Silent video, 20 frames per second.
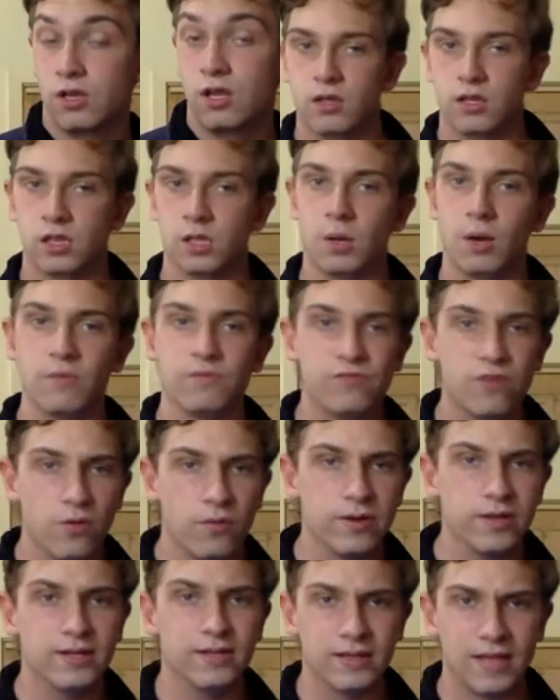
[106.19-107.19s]
So I'm
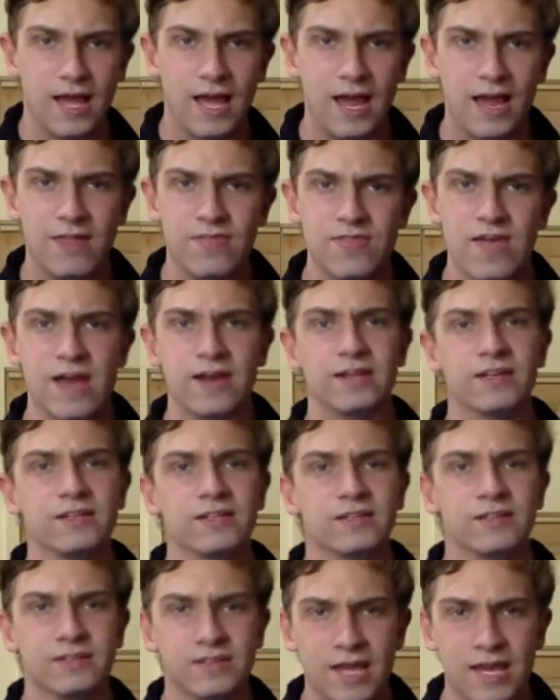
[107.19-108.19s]
very glad that it
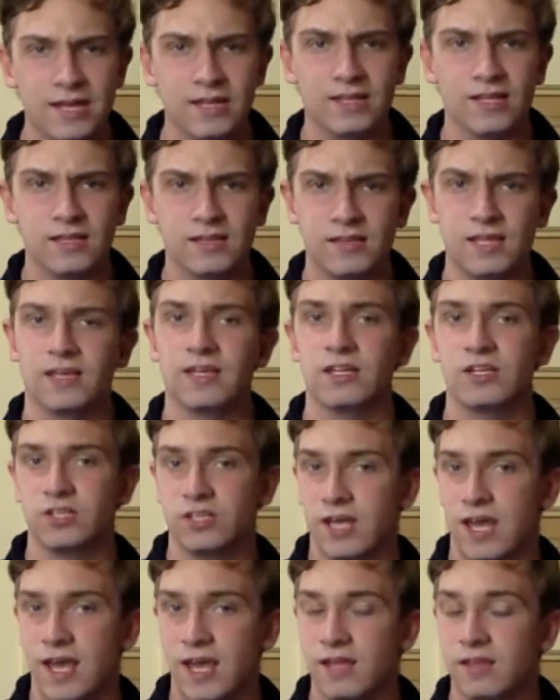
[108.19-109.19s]
is getting a second
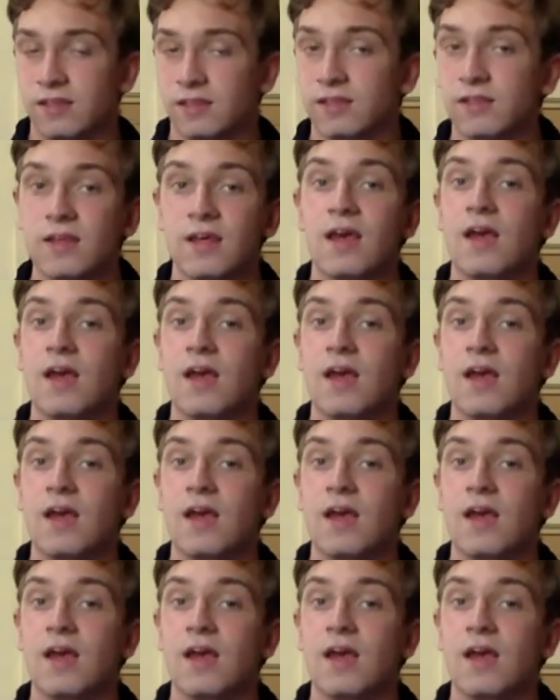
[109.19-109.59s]
chance.